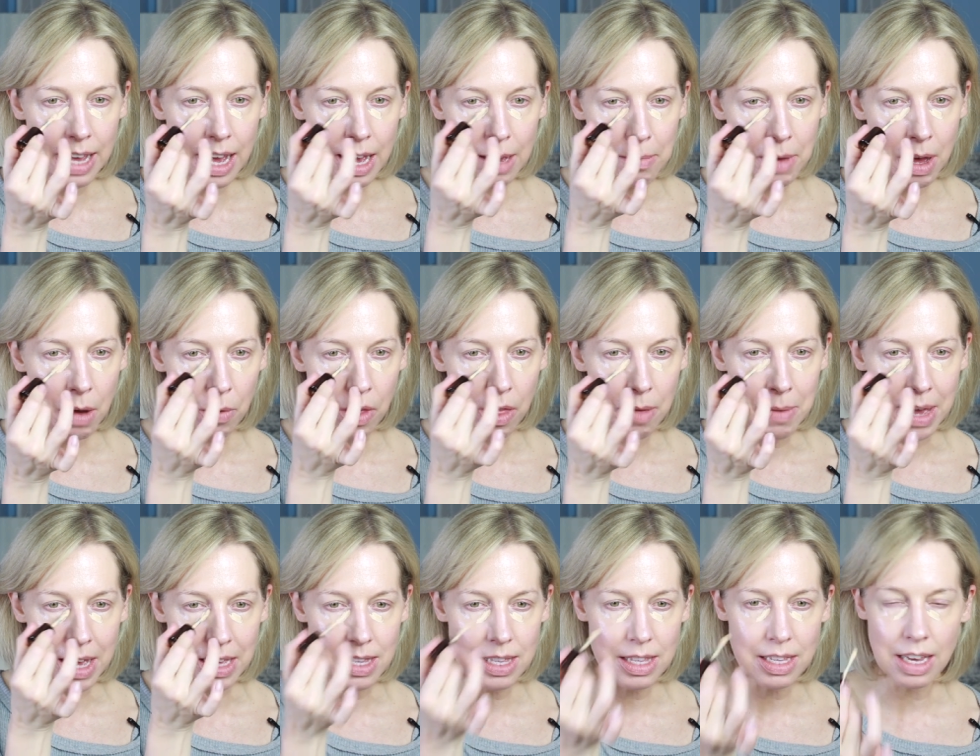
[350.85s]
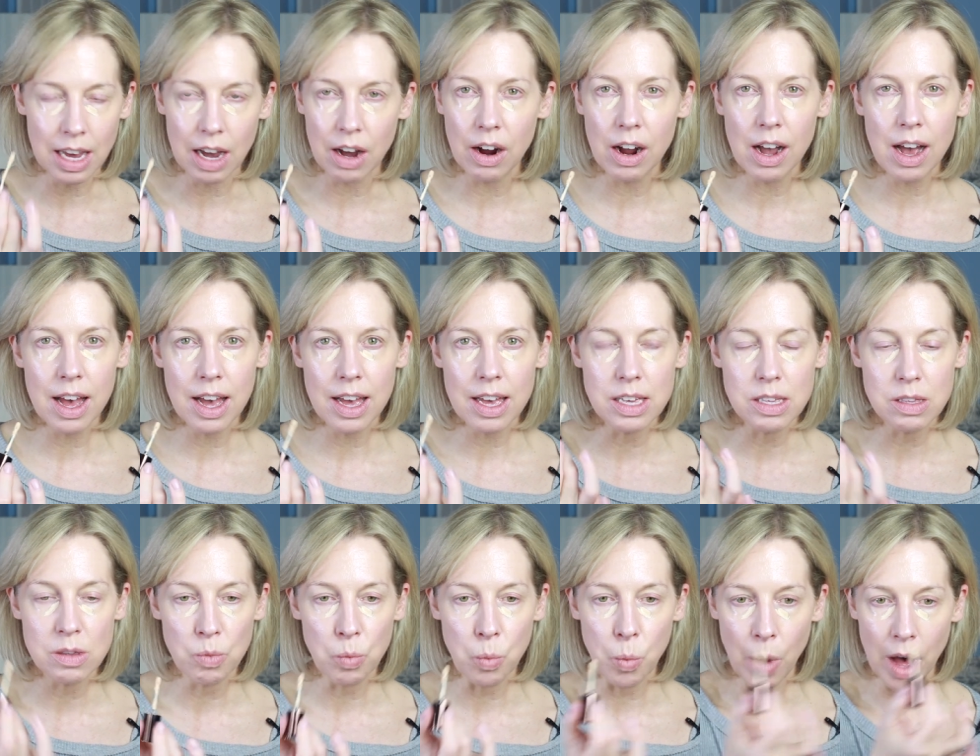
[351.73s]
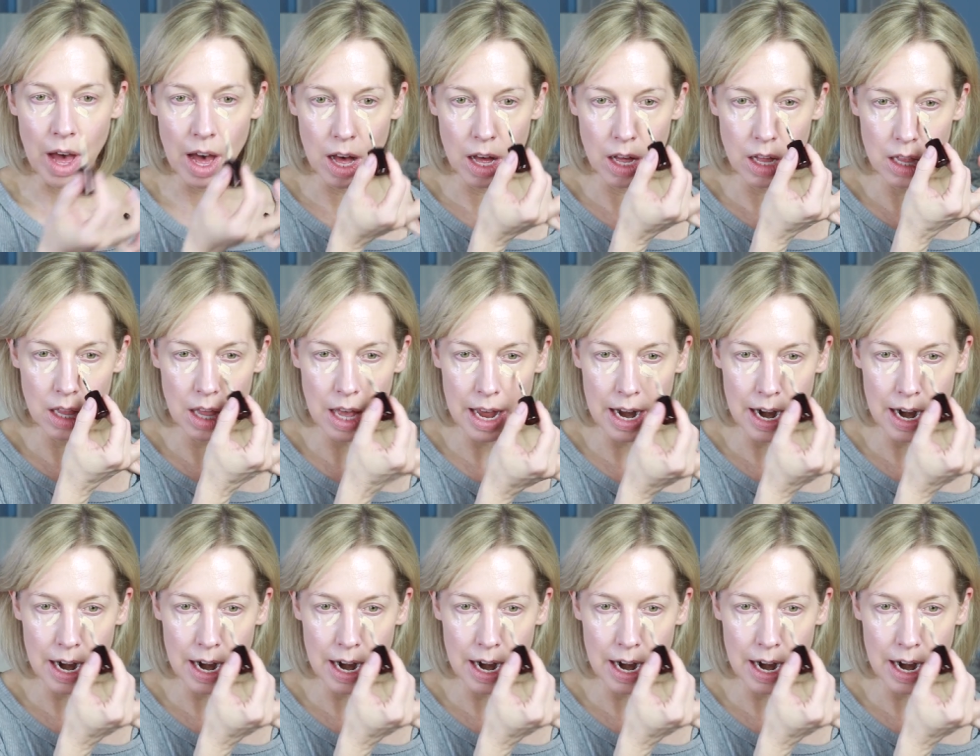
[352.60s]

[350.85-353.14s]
came out with a mascara as well,